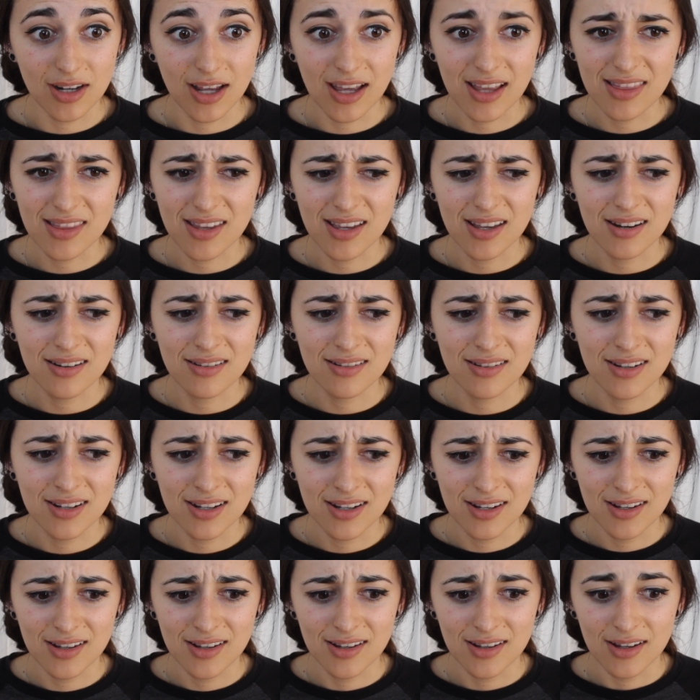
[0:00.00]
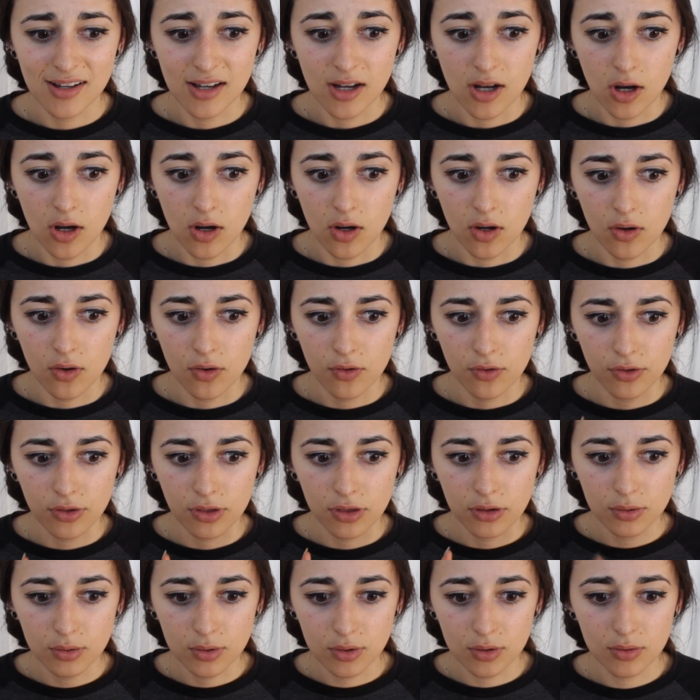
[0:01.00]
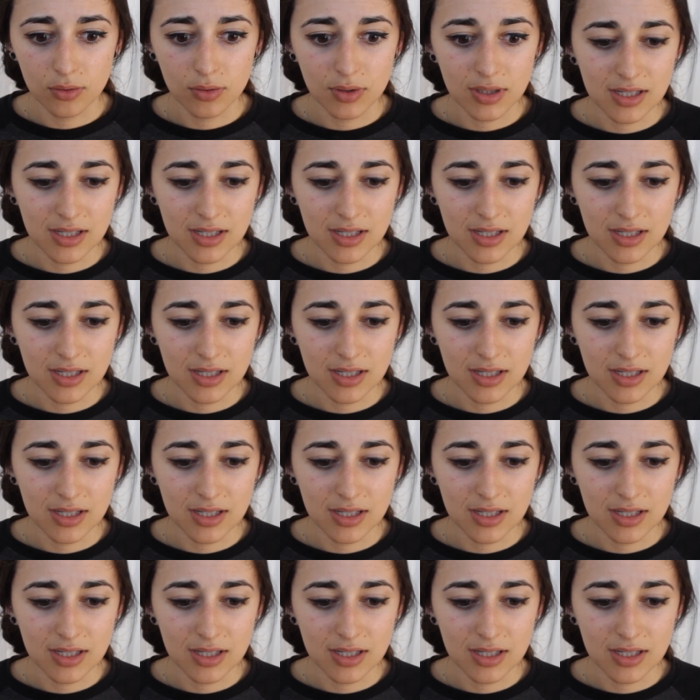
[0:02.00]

And then through